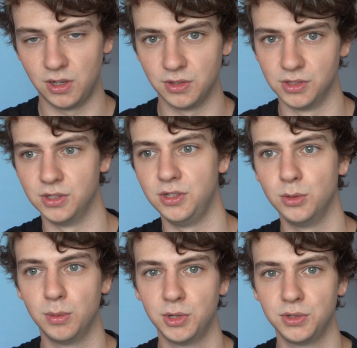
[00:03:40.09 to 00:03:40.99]
on the
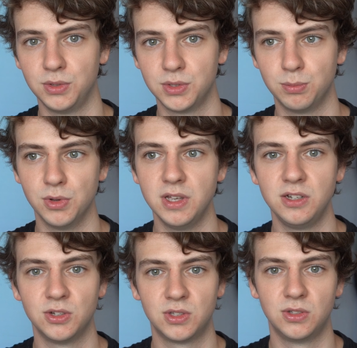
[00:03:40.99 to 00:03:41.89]
newer models, but it
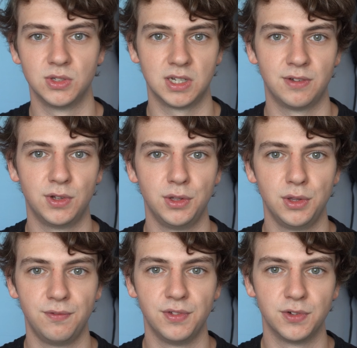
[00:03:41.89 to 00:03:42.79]
just doesn't have all
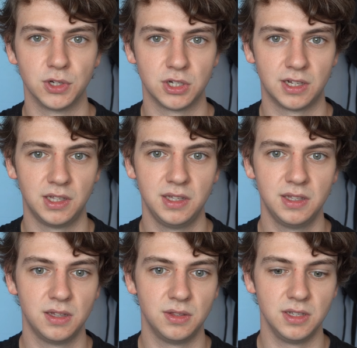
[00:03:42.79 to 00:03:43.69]
of the functionality
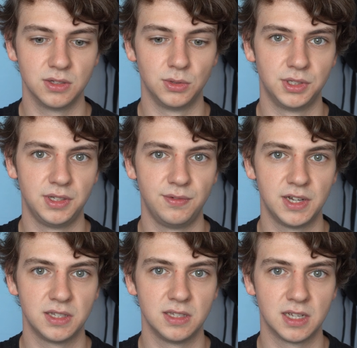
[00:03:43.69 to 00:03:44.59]
that these older
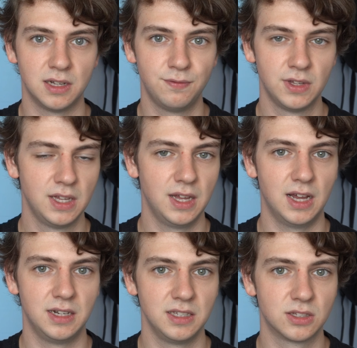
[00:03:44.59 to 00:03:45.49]
devices have,
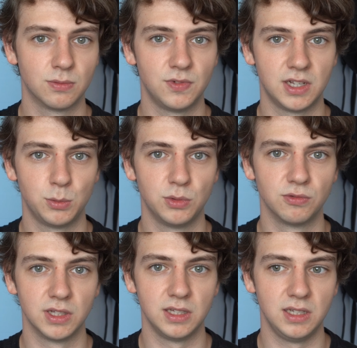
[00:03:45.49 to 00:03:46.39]
and it's something I will
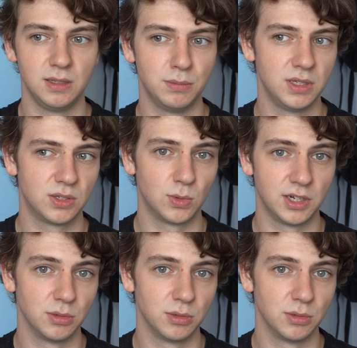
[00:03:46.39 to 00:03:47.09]
really miss when I